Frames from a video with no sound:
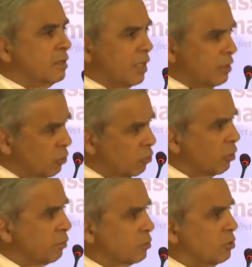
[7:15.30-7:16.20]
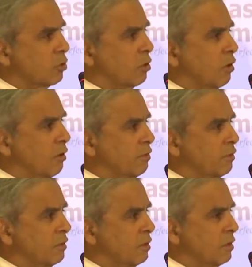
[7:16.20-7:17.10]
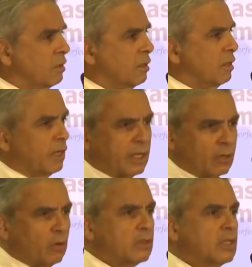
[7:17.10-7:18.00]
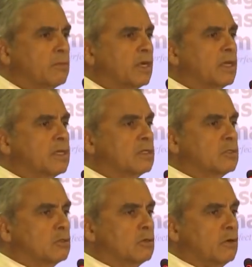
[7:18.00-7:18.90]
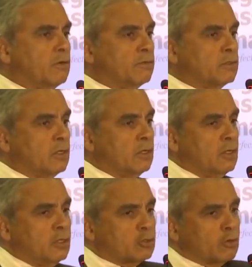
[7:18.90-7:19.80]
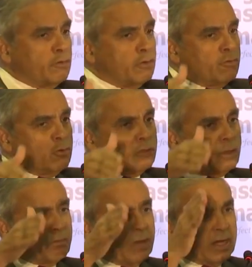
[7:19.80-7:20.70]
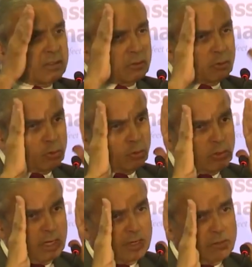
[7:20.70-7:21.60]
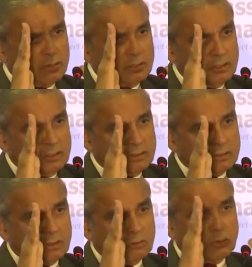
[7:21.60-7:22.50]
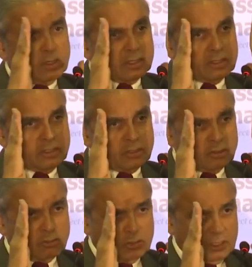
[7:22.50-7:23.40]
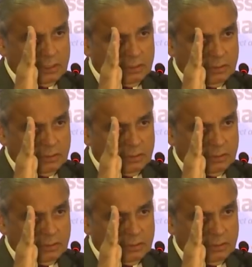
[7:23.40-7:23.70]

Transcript: that Europe took off and North America took off. So if you view the past 200 years of world history